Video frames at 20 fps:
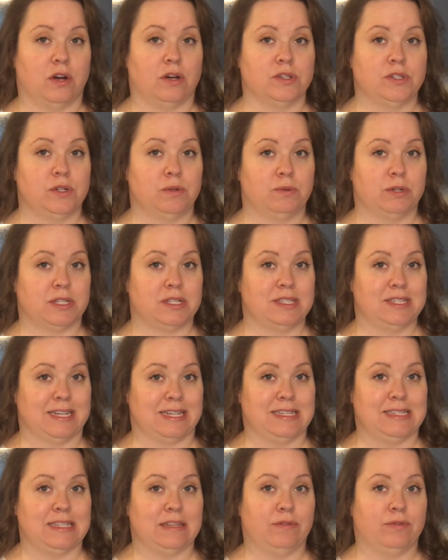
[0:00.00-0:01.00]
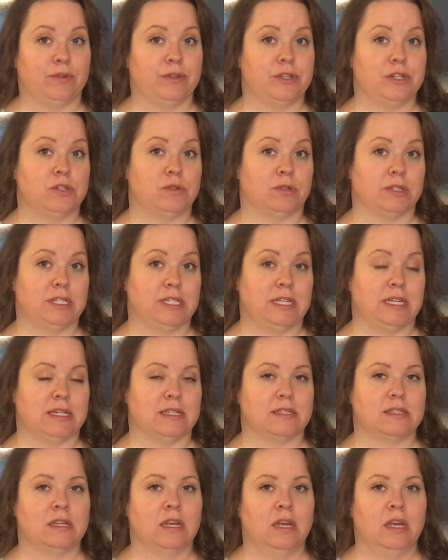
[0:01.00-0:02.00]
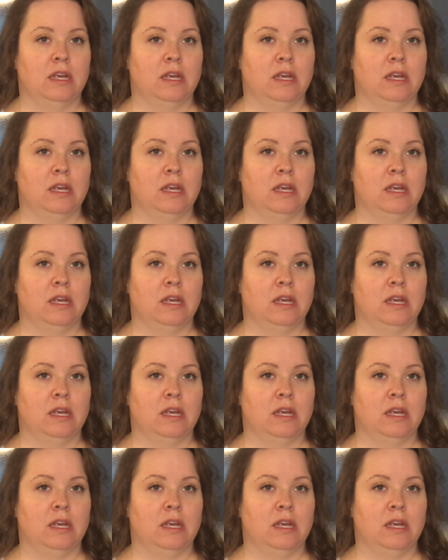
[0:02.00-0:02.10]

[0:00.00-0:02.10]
also works nicely for the tortillas.